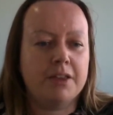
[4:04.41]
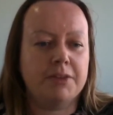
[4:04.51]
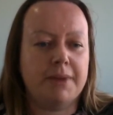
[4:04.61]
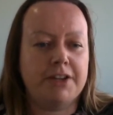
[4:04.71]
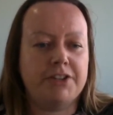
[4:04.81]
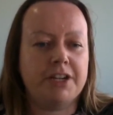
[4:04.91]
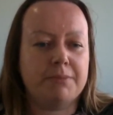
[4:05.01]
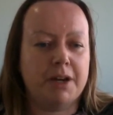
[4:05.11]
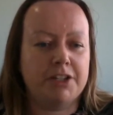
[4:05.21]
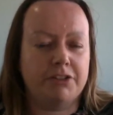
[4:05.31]
The major
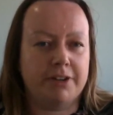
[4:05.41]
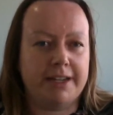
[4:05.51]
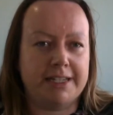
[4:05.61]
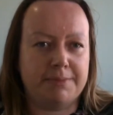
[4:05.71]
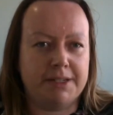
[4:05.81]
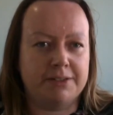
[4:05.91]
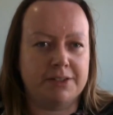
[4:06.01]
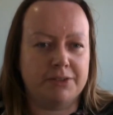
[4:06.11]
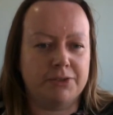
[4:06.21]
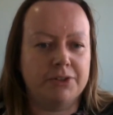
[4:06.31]
in my degree is
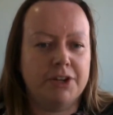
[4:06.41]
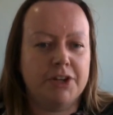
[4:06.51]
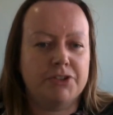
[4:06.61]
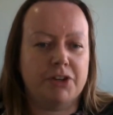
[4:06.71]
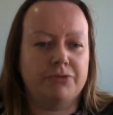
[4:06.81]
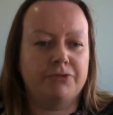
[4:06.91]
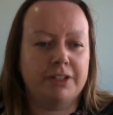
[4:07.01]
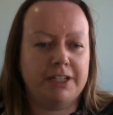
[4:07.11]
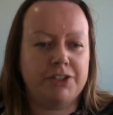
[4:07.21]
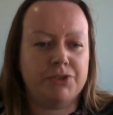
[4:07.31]
business law, so I've
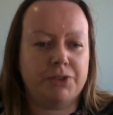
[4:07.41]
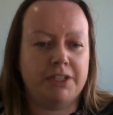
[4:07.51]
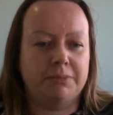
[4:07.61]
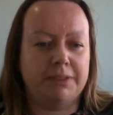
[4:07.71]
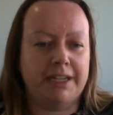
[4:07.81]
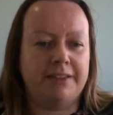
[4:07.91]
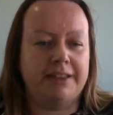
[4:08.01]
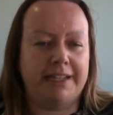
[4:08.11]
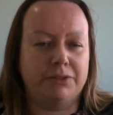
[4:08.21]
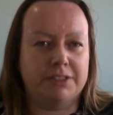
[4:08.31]
really enjoyed completing the
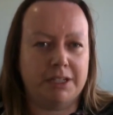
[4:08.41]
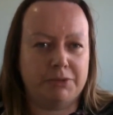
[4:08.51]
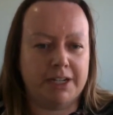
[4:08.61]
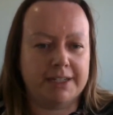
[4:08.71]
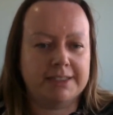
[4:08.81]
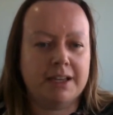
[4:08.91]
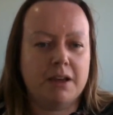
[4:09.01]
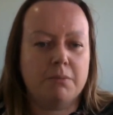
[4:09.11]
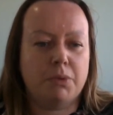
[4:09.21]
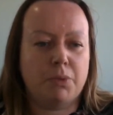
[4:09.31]
legal subjects,
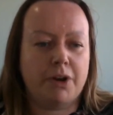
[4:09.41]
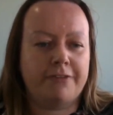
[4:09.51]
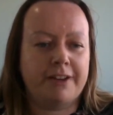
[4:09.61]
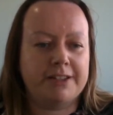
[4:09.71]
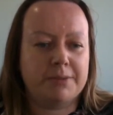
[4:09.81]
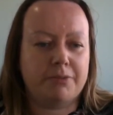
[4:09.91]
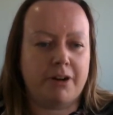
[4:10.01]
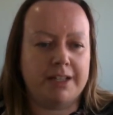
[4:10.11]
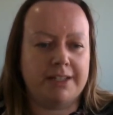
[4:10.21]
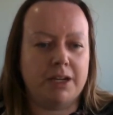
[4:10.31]
but what I found
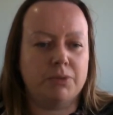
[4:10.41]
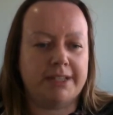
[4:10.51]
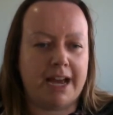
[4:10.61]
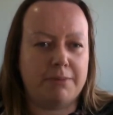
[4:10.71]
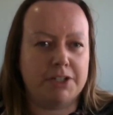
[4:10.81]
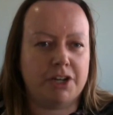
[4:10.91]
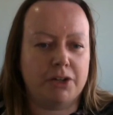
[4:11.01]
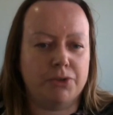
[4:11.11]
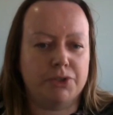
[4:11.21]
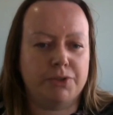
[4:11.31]
surprising was how much I
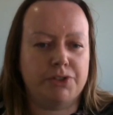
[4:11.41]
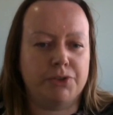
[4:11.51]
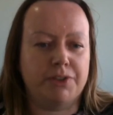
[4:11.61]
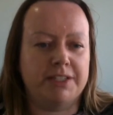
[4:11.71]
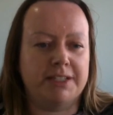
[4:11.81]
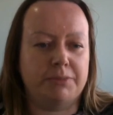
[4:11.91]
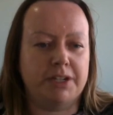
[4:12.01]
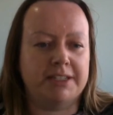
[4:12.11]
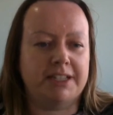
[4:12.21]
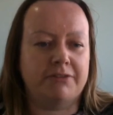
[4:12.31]
also enjoyed the
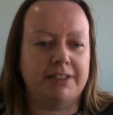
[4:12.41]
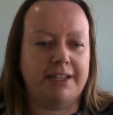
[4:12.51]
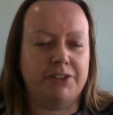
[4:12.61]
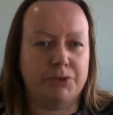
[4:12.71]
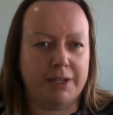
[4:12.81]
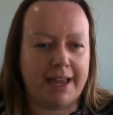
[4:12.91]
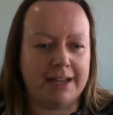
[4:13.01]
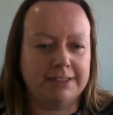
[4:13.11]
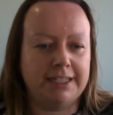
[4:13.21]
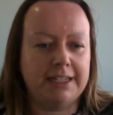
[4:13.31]
subjects that related to
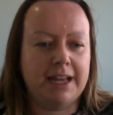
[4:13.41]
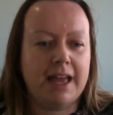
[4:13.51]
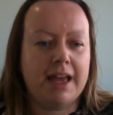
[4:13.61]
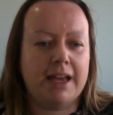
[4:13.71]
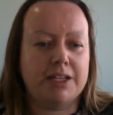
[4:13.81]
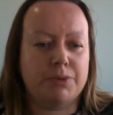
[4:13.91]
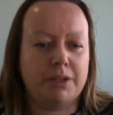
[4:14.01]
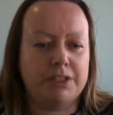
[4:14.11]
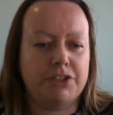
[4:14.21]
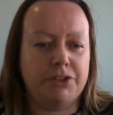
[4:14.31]
accounting, as
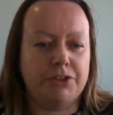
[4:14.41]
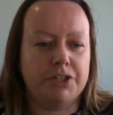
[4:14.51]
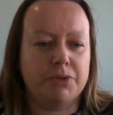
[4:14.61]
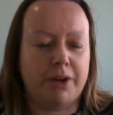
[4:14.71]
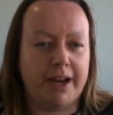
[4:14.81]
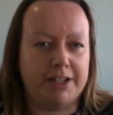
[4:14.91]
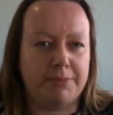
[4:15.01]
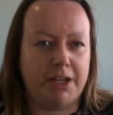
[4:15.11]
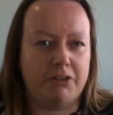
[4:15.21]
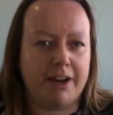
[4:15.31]
well as units where I had to
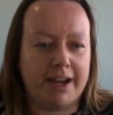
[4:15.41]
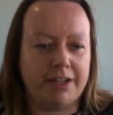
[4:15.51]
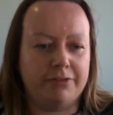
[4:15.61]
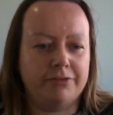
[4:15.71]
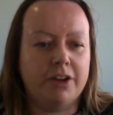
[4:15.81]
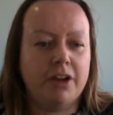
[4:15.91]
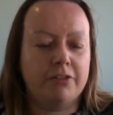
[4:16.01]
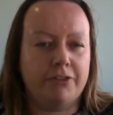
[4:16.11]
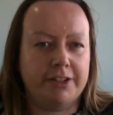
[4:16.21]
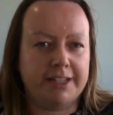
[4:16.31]
be creative.
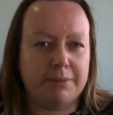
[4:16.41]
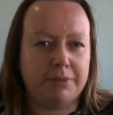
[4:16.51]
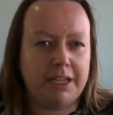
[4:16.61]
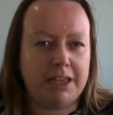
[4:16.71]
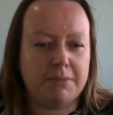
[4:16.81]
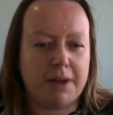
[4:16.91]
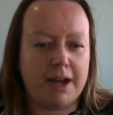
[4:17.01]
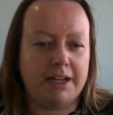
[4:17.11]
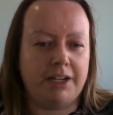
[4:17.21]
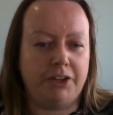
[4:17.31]
For example, in the
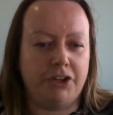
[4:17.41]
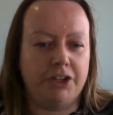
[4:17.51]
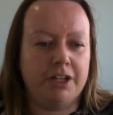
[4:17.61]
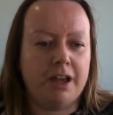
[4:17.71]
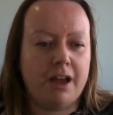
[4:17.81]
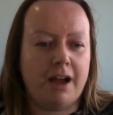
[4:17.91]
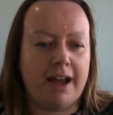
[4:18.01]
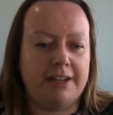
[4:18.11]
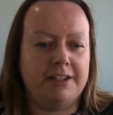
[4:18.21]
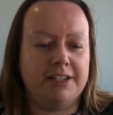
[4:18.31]
marketing unit, I
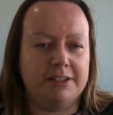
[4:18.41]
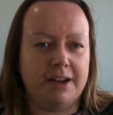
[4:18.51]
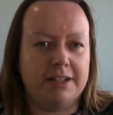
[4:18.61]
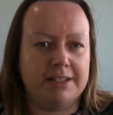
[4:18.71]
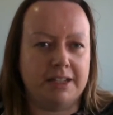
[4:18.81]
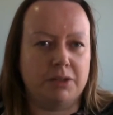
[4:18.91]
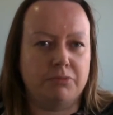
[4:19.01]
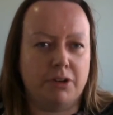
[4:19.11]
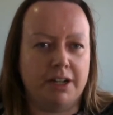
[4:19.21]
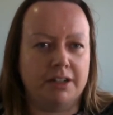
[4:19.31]
had to design and sell a
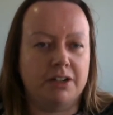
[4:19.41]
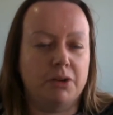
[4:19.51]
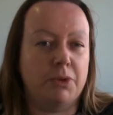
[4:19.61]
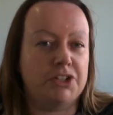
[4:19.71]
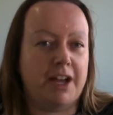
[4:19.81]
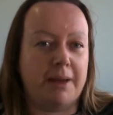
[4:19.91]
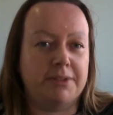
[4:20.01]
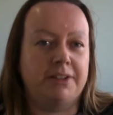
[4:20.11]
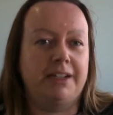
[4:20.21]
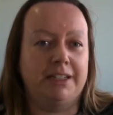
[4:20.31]
product, which I
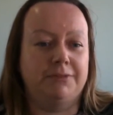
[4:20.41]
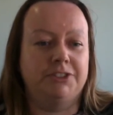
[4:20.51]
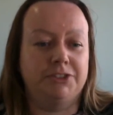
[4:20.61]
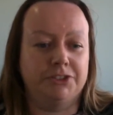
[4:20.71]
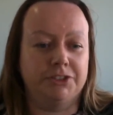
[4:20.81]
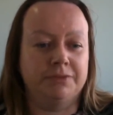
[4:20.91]
absolutely love to do.